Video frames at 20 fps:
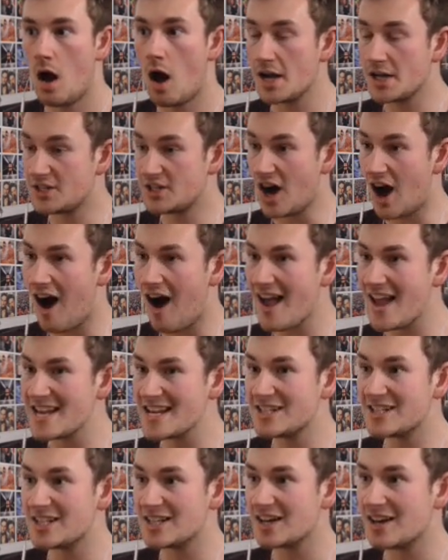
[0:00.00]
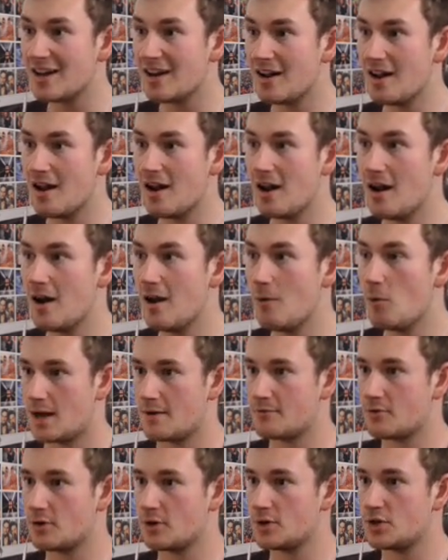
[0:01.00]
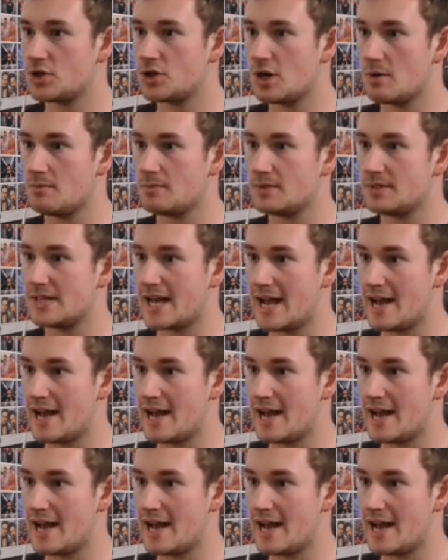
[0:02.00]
I died? I've got to jump